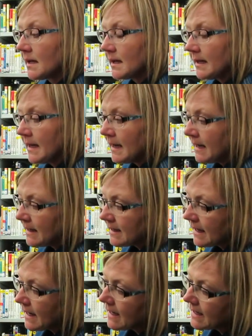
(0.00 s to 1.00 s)
Nay,
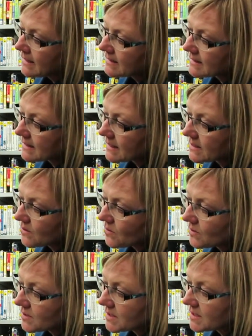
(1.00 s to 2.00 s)
nay, says
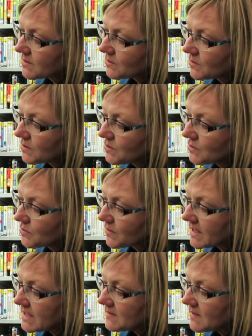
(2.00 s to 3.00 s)
Horse. Will you
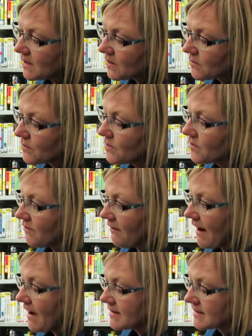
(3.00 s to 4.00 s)
race me through the
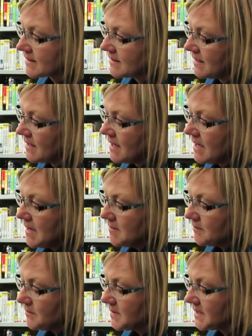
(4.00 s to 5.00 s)
grass?
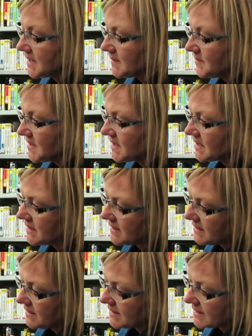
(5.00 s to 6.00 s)
Buzz,
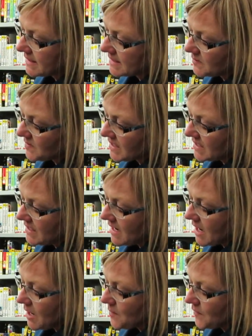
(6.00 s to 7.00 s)
buzz, says Bee.
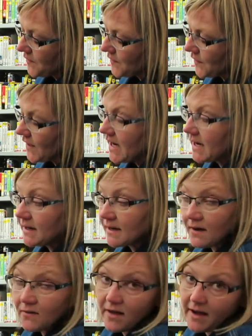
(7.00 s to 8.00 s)
I'm afraid
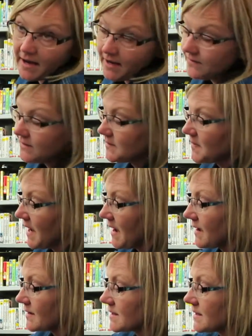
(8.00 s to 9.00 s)
I'll have to
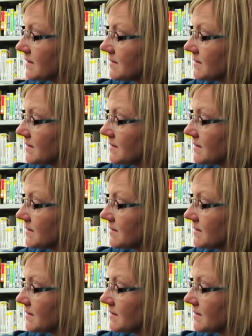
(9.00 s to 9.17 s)
pass.